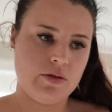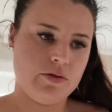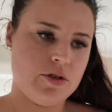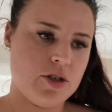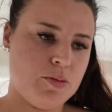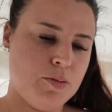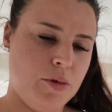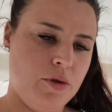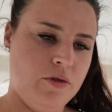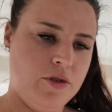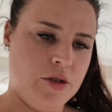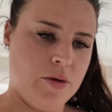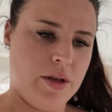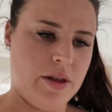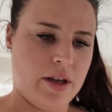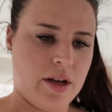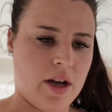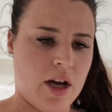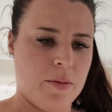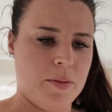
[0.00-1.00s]
I've just moved you
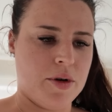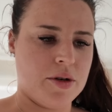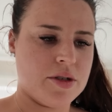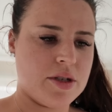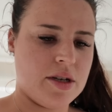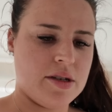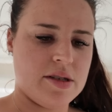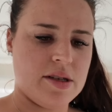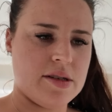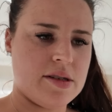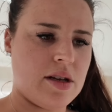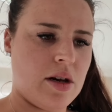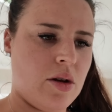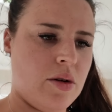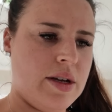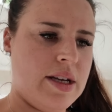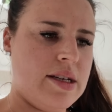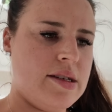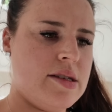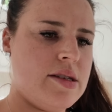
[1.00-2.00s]
in the cupboard because it's a
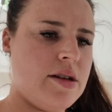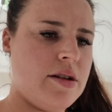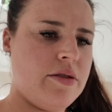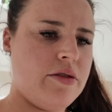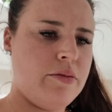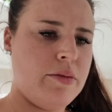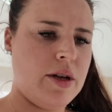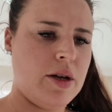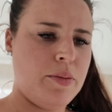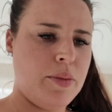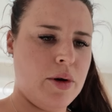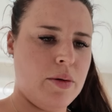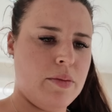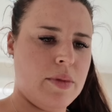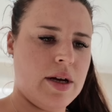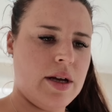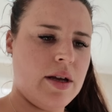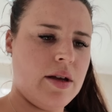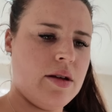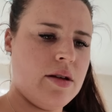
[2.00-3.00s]
lot easier for me to put
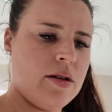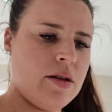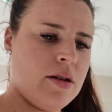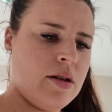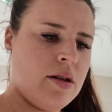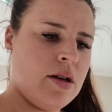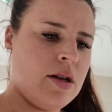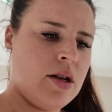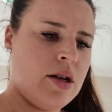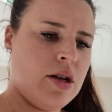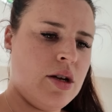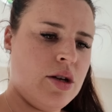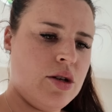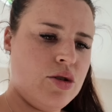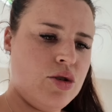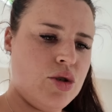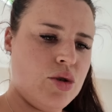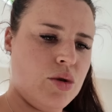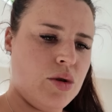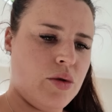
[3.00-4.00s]
my
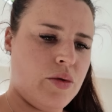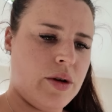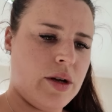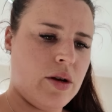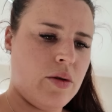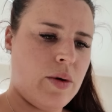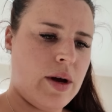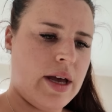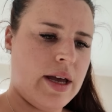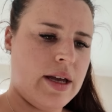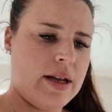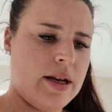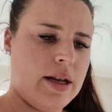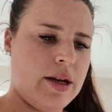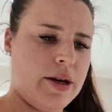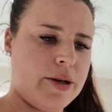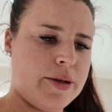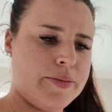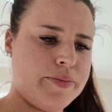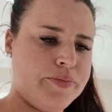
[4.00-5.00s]
jewellery away in
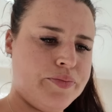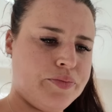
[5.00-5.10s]
here.